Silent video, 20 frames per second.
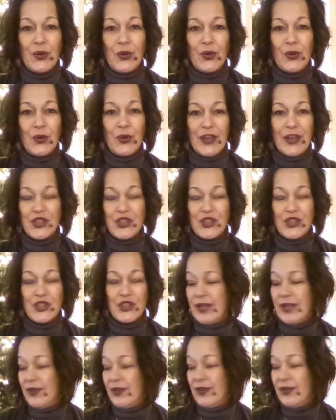
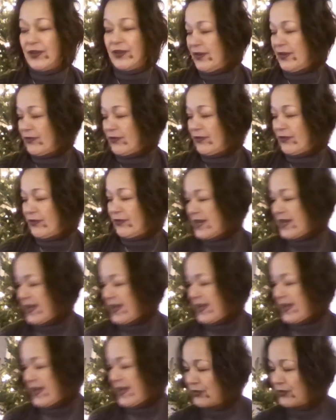question right
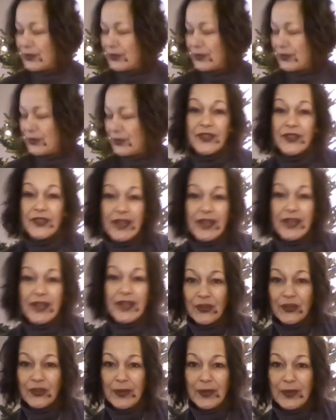after this
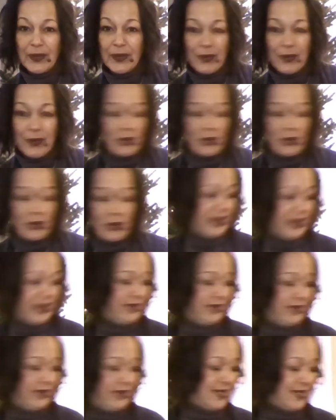announcement. Let me put my
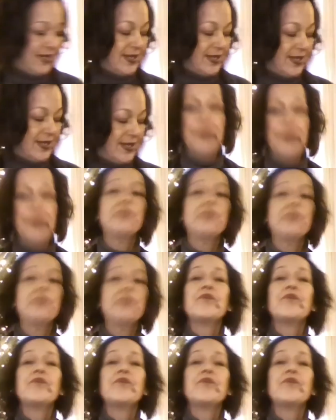tea down.